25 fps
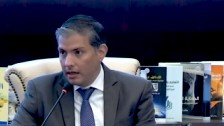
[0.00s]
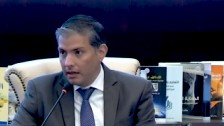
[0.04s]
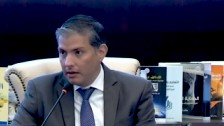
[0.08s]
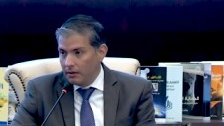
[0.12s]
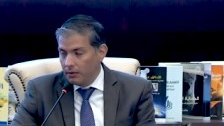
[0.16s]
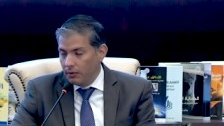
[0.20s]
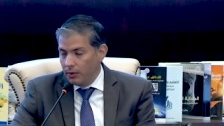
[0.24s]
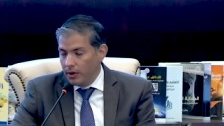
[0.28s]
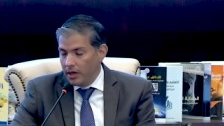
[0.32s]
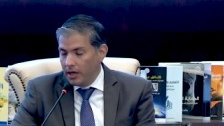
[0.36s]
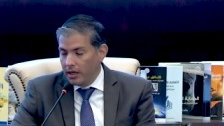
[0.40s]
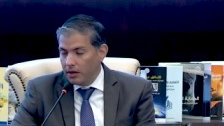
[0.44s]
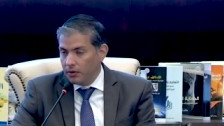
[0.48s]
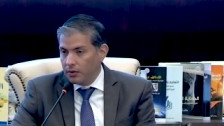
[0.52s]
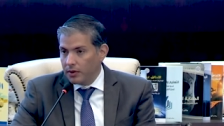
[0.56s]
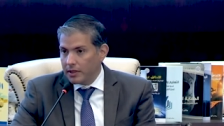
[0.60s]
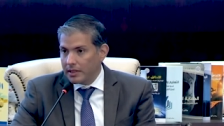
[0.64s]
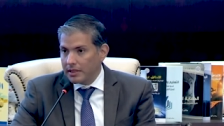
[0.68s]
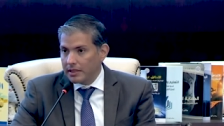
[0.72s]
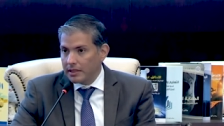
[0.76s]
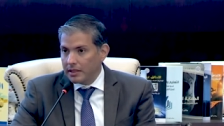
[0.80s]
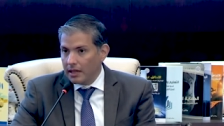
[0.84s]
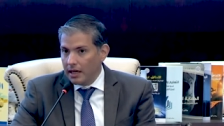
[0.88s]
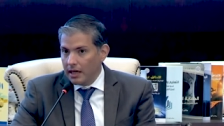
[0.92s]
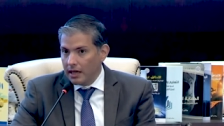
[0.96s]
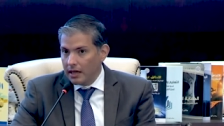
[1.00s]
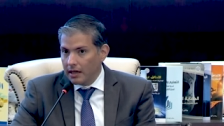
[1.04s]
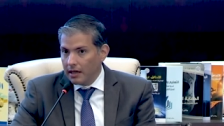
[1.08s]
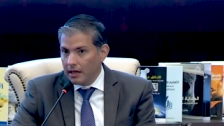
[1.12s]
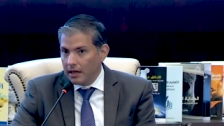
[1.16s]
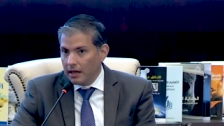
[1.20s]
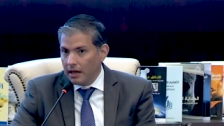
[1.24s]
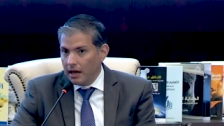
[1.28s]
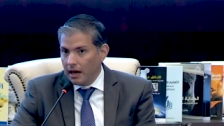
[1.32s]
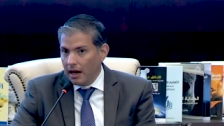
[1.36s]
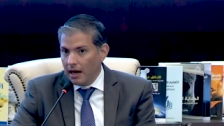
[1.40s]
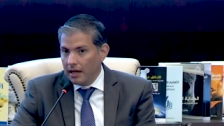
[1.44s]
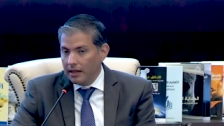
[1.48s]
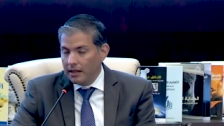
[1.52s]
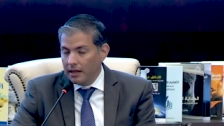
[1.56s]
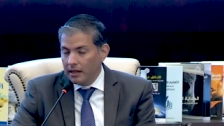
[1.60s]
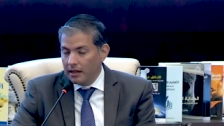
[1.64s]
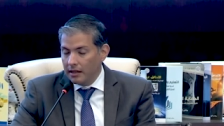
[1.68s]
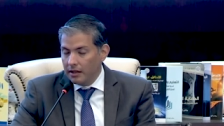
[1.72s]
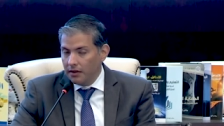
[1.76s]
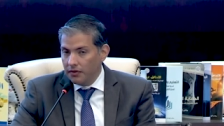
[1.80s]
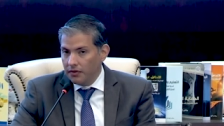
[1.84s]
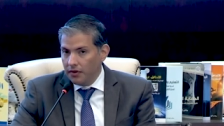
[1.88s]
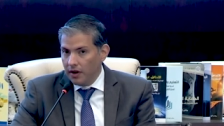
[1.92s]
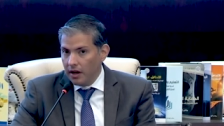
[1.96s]
we need to start
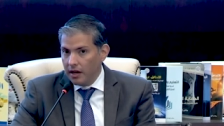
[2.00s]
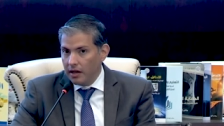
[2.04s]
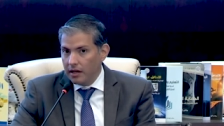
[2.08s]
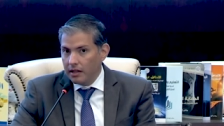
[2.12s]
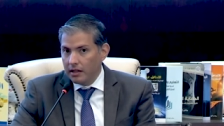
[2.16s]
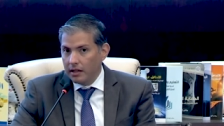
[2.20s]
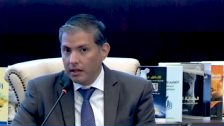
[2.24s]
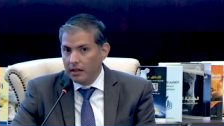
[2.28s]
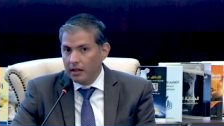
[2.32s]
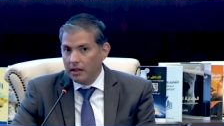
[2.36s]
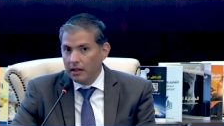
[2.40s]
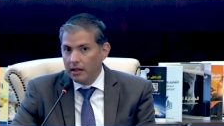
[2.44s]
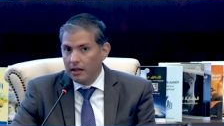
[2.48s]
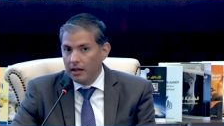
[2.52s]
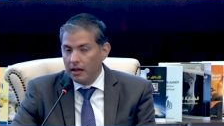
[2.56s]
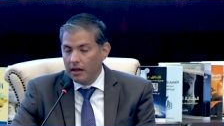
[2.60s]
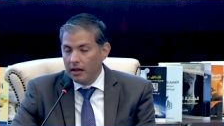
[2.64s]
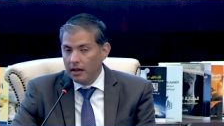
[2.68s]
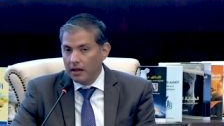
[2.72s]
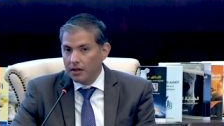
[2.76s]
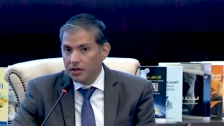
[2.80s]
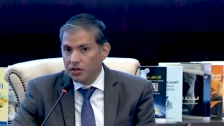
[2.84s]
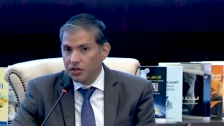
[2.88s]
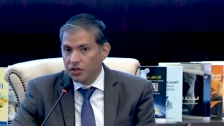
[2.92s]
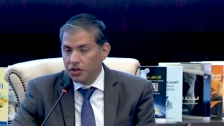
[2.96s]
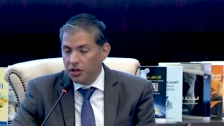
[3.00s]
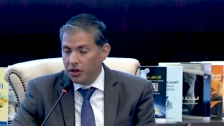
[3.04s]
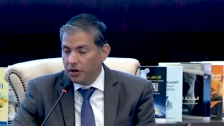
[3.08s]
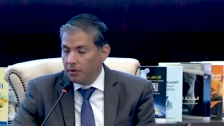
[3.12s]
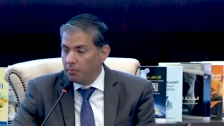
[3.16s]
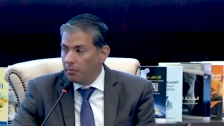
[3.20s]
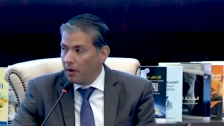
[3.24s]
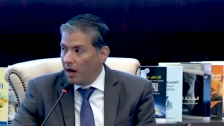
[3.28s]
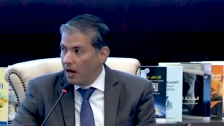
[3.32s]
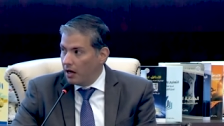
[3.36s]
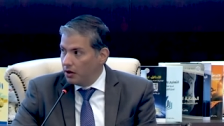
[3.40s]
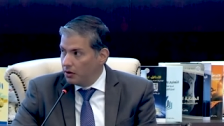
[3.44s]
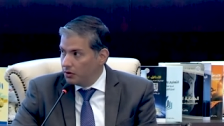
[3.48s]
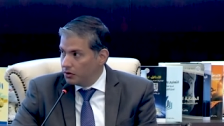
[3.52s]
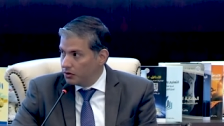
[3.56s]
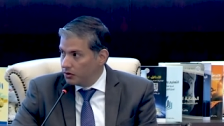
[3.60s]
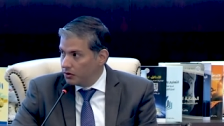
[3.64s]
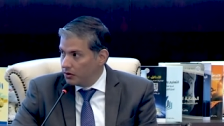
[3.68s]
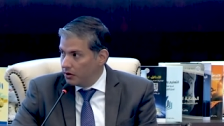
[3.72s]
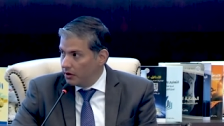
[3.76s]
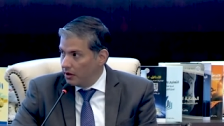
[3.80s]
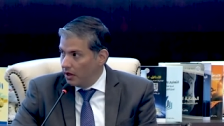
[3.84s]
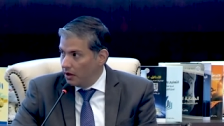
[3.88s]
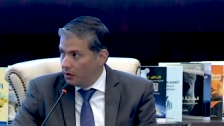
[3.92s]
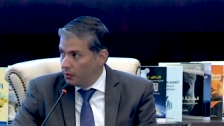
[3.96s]
identifying the shared values
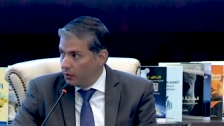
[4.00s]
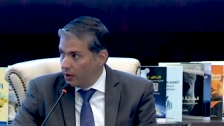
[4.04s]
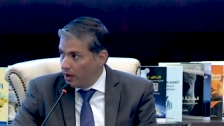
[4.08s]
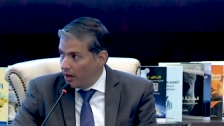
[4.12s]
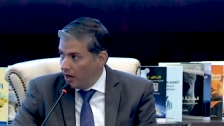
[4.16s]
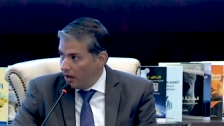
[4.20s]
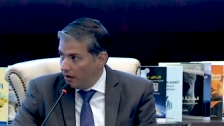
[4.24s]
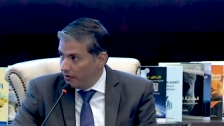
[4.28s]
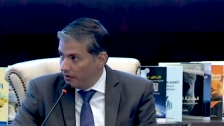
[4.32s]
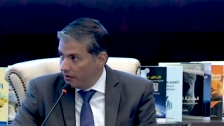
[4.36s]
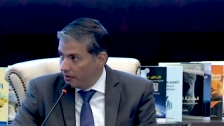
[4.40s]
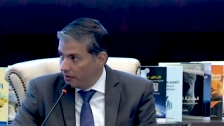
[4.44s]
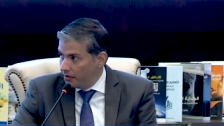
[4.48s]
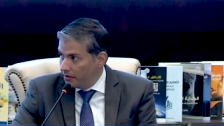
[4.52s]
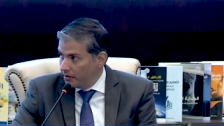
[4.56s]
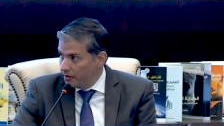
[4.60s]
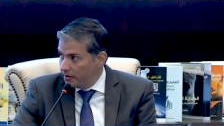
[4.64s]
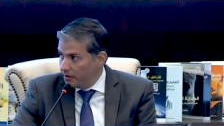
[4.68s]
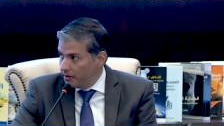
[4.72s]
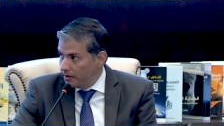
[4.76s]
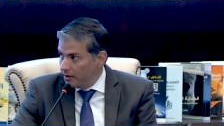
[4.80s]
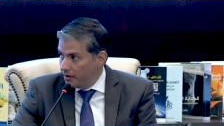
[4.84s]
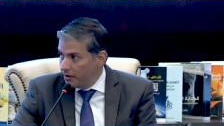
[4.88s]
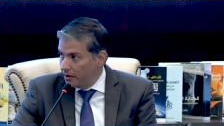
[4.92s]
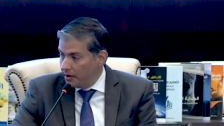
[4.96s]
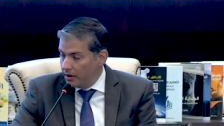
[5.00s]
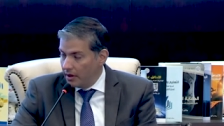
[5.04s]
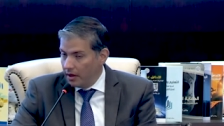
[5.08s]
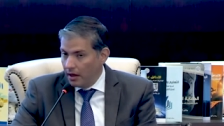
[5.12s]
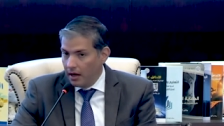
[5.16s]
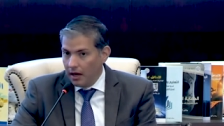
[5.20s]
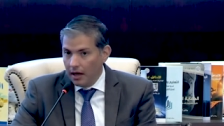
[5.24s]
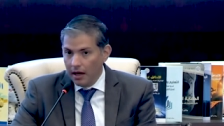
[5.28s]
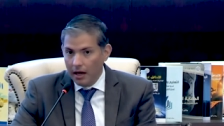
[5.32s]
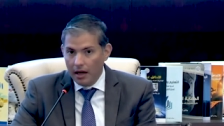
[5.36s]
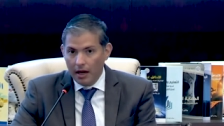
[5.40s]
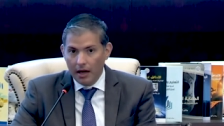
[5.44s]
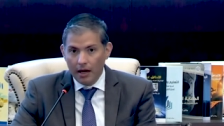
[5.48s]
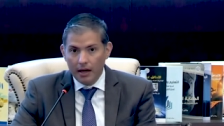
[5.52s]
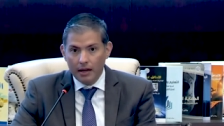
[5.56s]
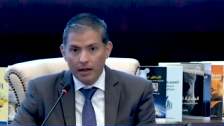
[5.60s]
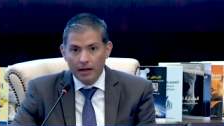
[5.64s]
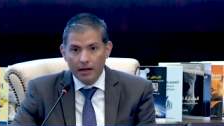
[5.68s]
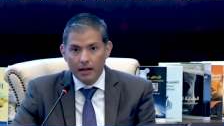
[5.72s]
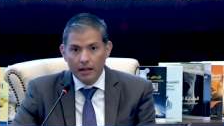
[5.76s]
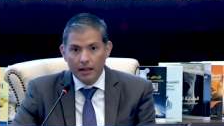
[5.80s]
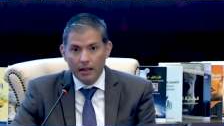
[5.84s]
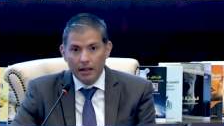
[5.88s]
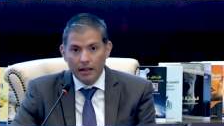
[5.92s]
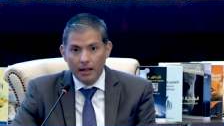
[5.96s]
that we have and
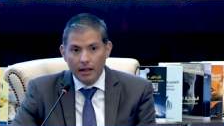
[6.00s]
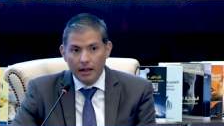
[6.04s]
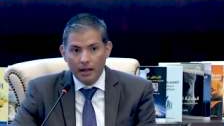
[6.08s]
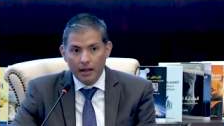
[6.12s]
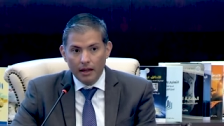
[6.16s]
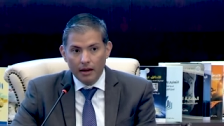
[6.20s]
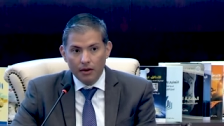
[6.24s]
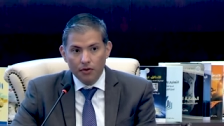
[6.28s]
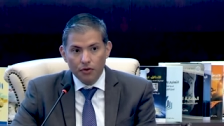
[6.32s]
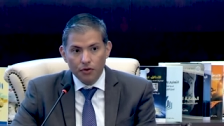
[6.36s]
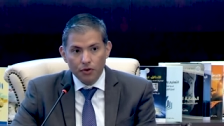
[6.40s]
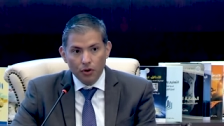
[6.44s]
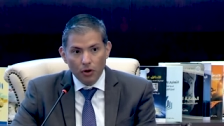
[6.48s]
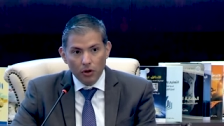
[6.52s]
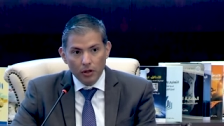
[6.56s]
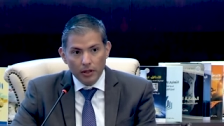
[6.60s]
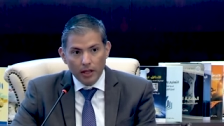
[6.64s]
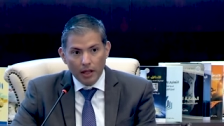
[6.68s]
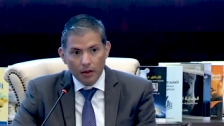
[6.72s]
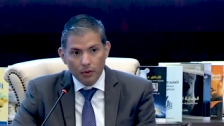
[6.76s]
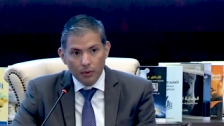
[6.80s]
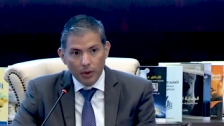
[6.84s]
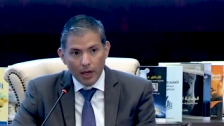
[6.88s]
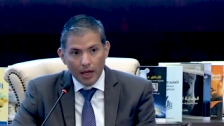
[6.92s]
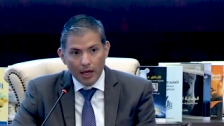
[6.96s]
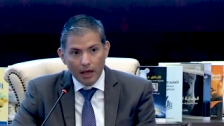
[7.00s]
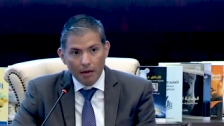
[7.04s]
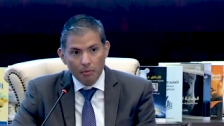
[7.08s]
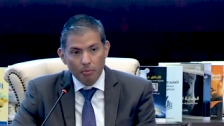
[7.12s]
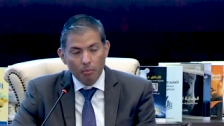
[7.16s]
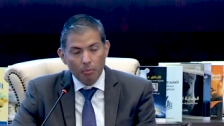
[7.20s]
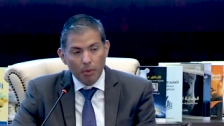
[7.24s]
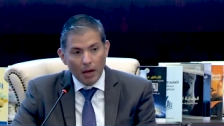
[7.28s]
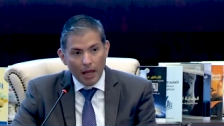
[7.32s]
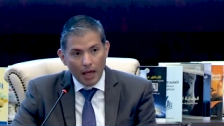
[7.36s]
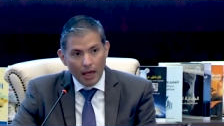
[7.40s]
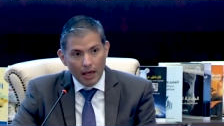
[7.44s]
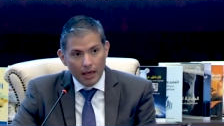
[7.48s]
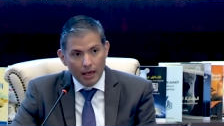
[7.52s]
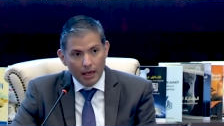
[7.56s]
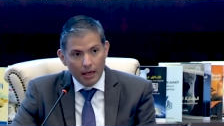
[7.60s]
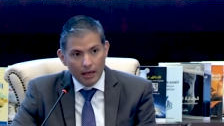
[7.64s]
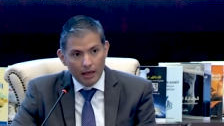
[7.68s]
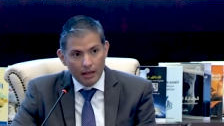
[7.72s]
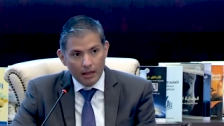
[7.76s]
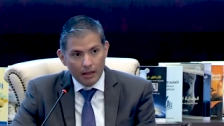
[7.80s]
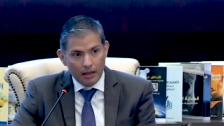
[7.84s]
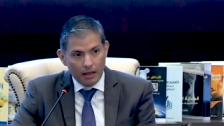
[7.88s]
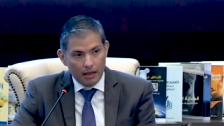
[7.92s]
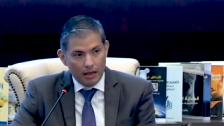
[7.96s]
the role that we can play
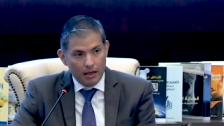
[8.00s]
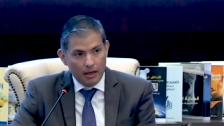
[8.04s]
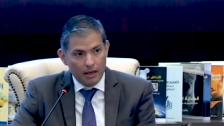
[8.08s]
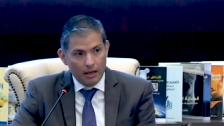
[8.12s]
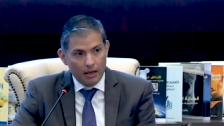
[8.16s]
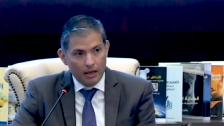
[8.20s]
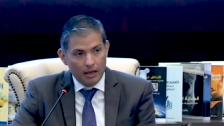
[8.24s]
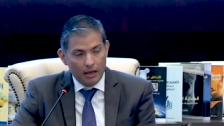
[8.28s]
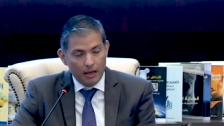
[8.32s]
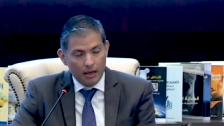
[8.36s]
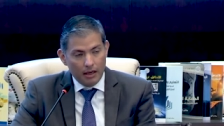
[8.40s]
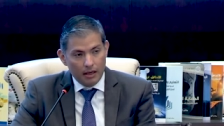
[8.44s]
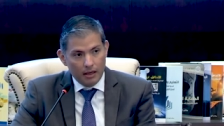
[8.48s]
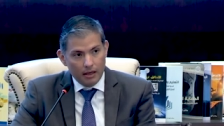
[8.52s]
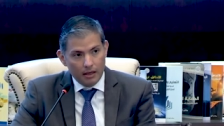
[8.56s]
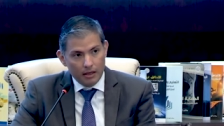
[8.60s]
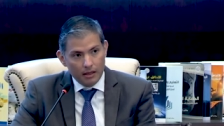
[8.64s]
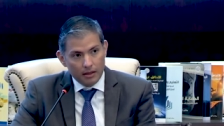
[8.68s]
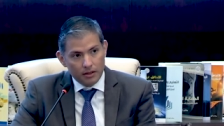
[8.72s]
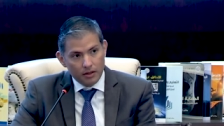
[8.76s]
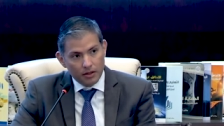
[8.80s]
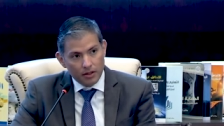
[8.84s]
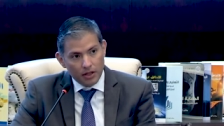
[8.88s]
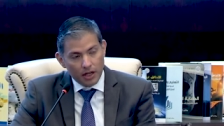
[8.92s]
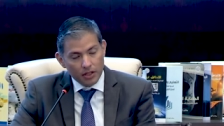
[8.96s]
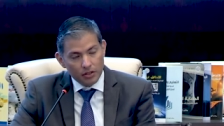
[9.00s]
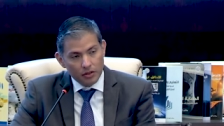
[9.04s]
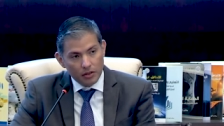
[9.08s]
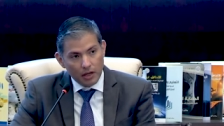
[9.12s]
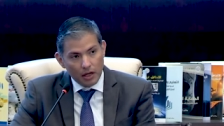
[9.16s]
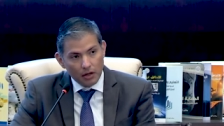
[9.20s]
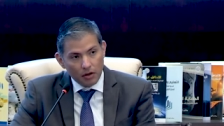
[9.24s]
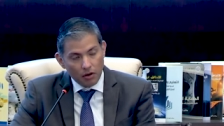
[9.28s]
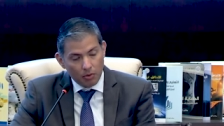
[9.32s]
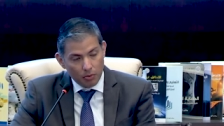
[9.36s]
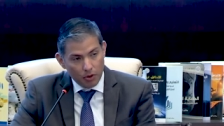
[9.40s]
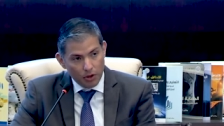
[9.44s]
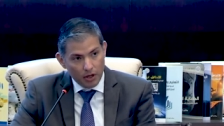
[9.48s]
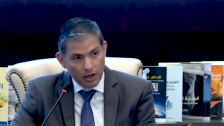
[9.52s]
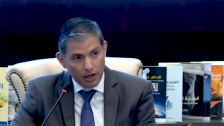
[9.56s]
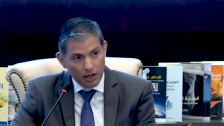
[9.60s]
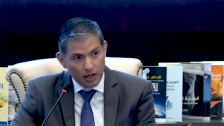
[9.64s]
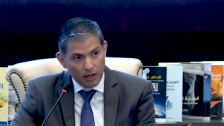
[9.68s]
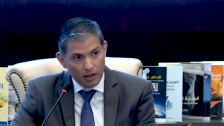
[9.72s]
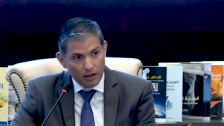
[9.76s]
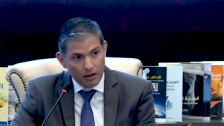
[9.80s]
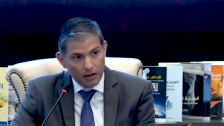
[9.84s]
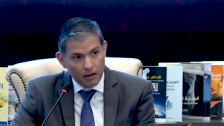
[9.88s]
in the uh, international community.